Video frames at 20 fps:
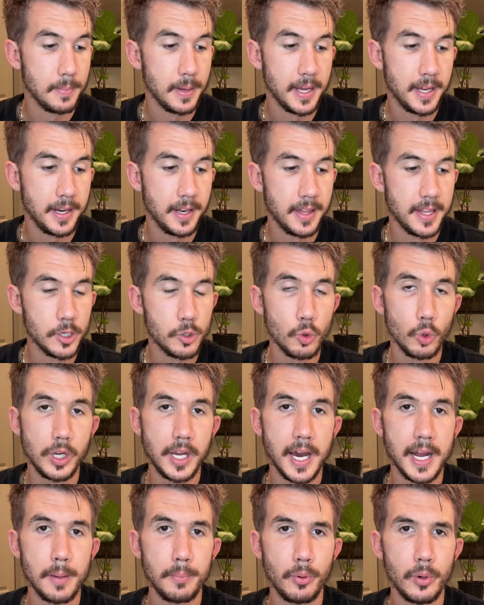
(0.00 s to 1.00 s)
And this will
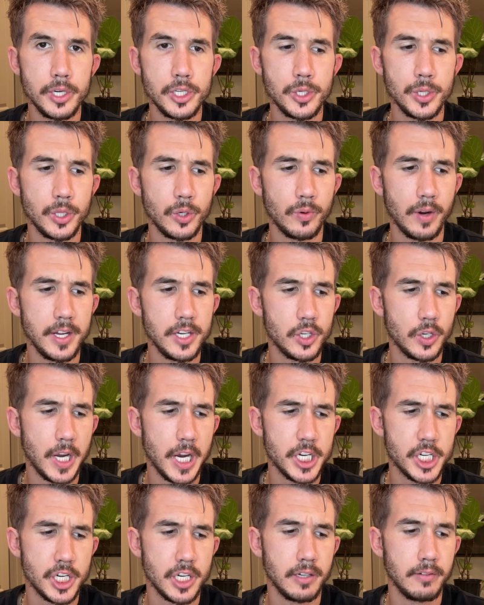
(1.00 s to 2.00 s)
kind of point you in the right
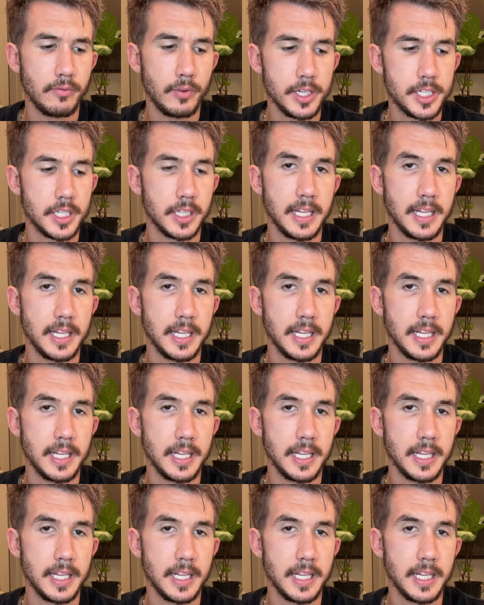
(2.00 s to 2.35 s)
direction of which